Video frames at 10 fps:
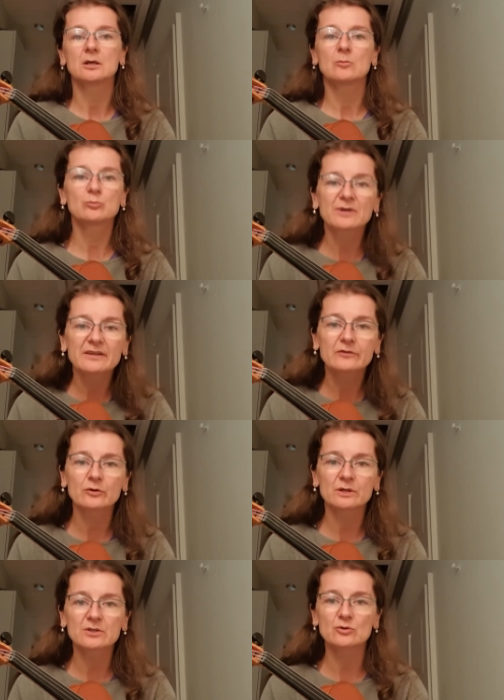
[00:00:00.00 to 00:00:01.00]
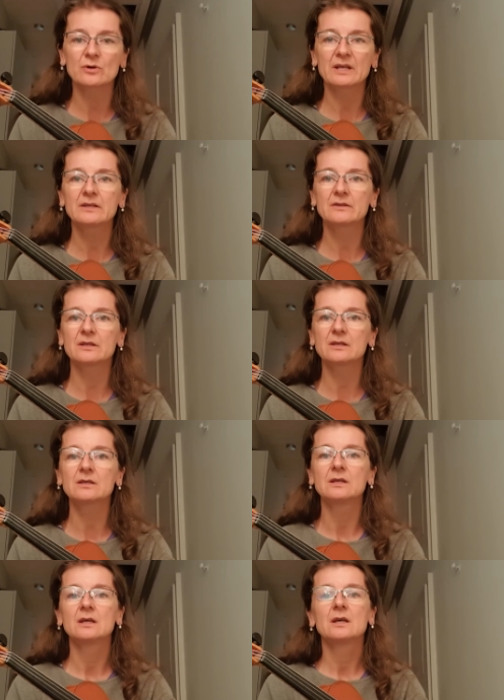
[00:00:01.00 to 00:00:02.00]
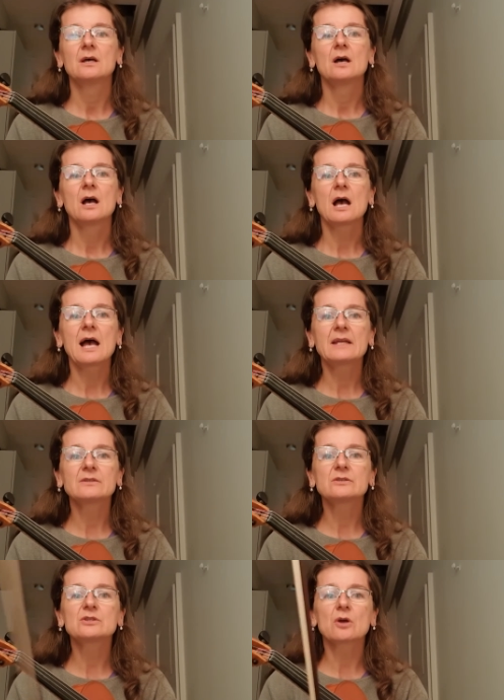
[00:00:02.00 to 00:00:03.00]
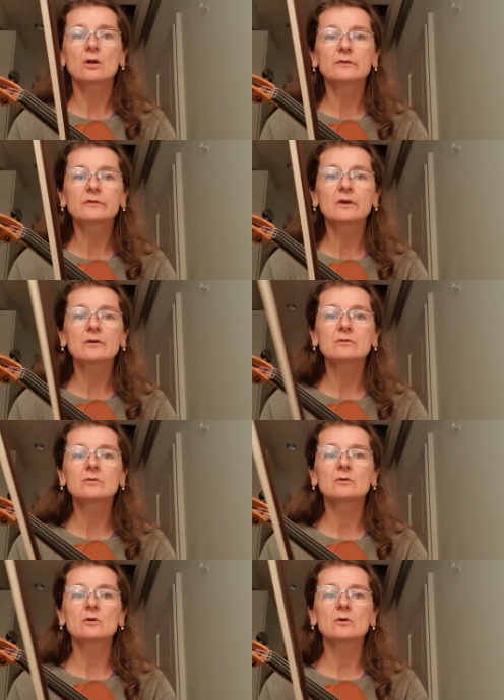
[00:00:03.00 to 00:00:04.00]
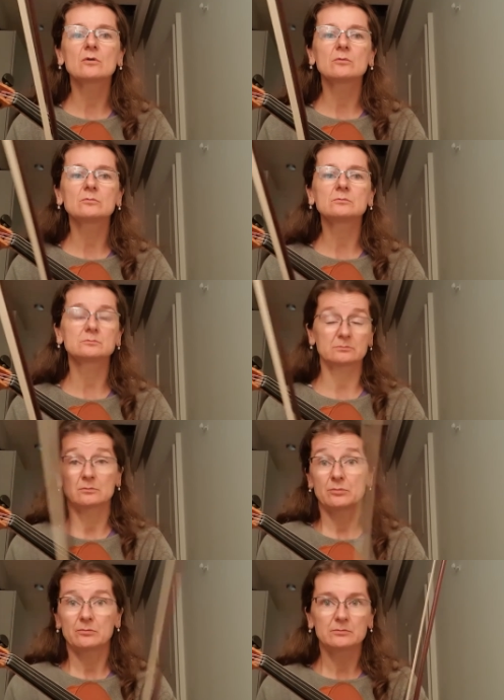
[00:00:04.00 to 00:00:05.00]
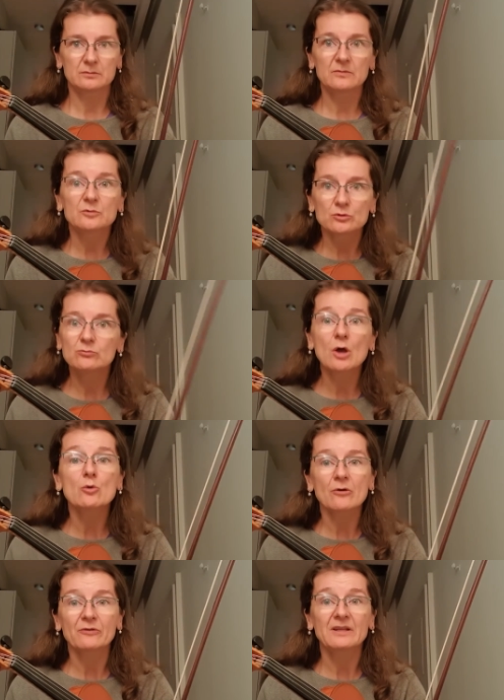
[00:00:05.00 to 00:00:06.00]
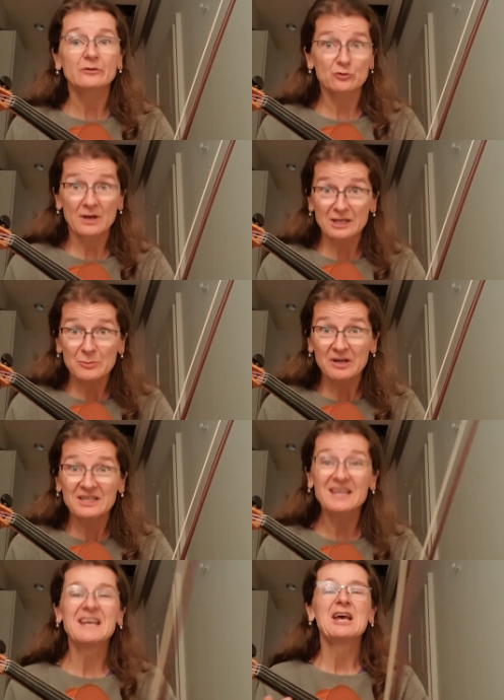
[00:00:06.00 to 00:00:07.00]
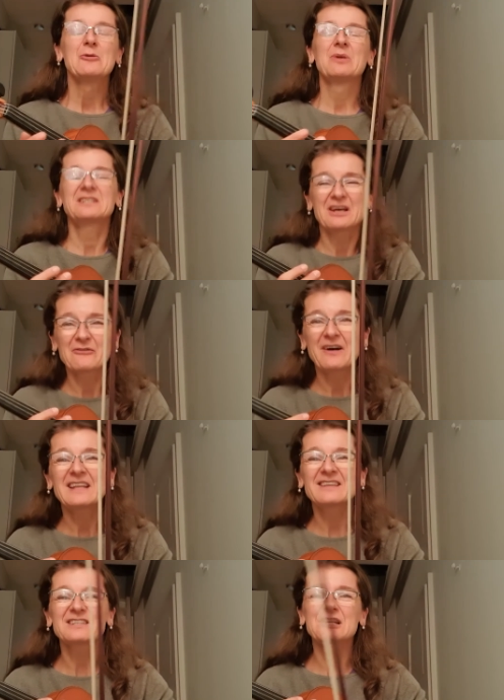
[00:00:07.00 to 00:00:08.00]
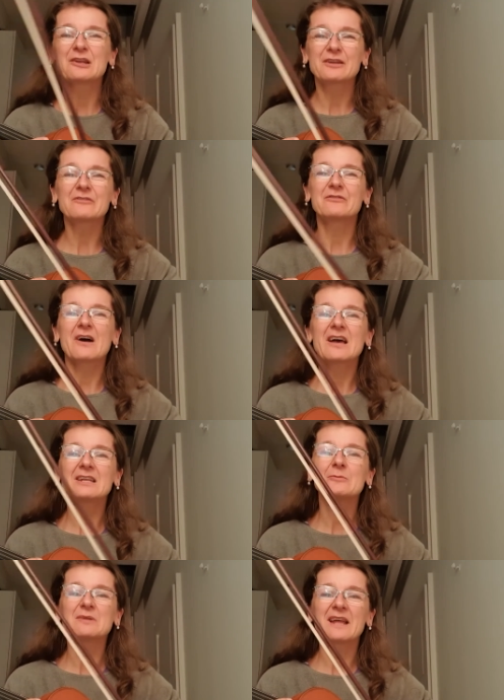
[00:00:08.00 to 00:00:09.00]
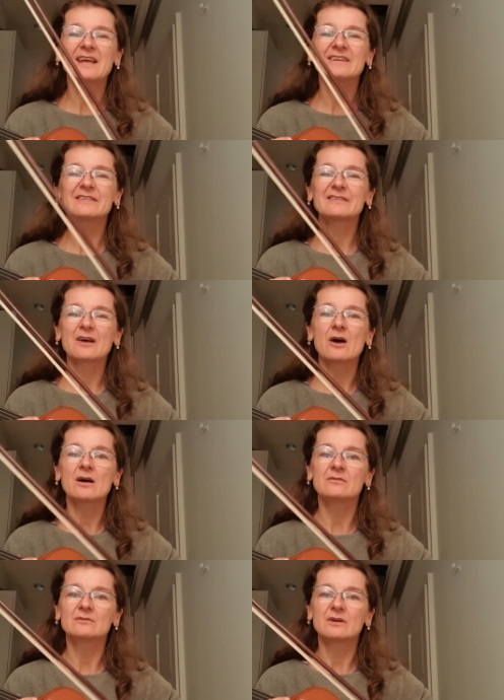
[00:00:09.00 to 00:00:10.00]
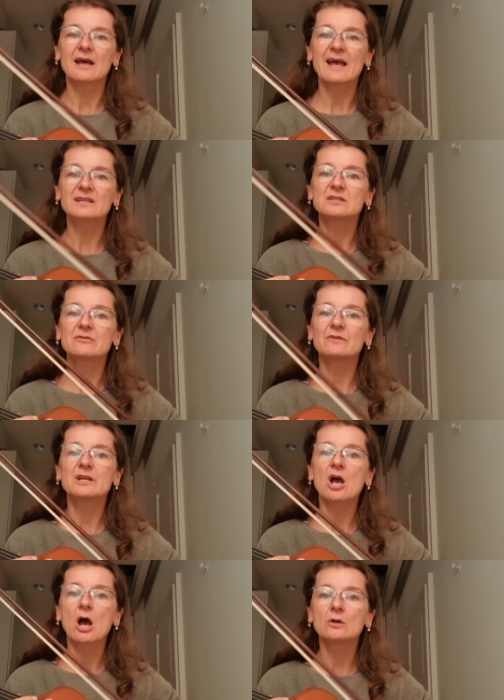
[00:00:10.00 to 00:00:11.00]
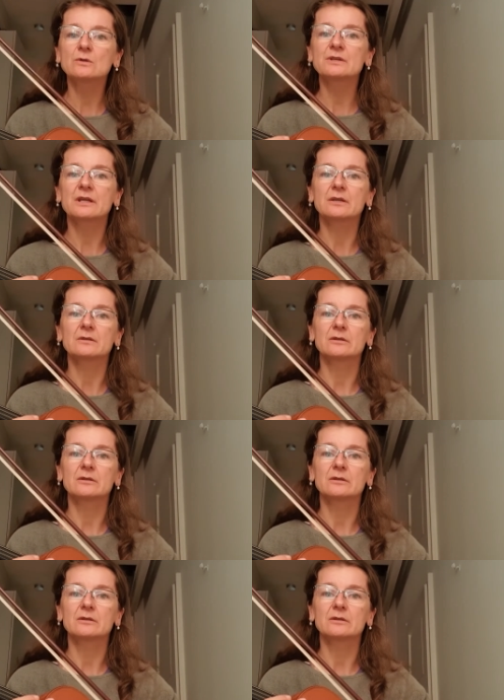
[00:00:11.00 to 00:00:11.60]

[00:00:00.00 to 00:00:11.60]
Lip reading: press on it or anything. And also, no offense to anybody, but I find that a lot of violin players are actively holding